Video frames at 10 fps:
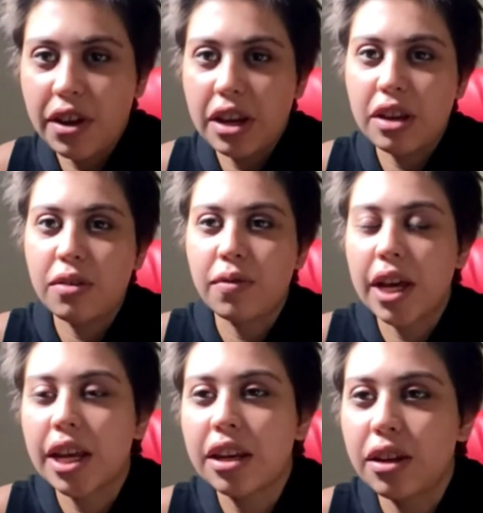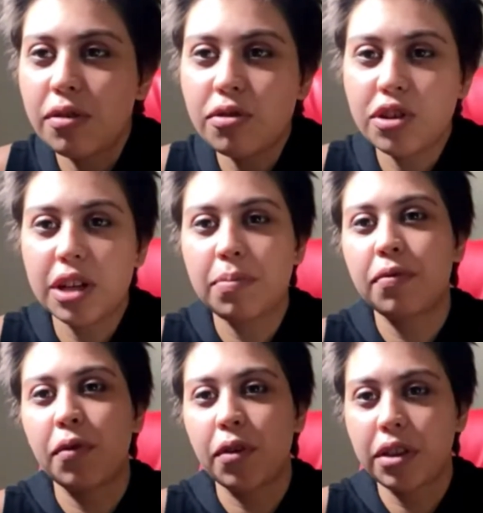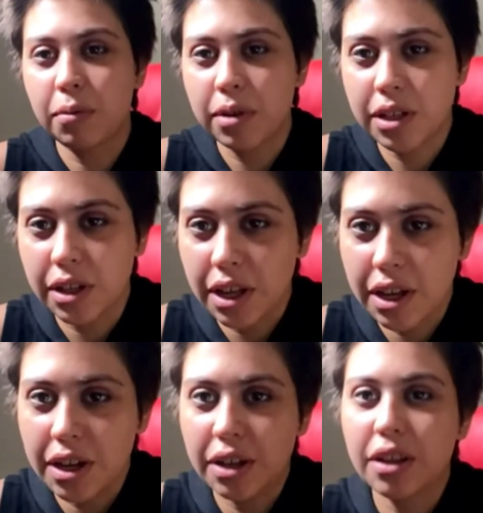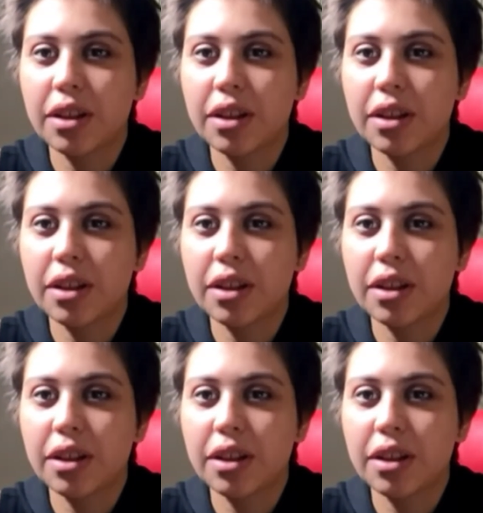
and usually before there was the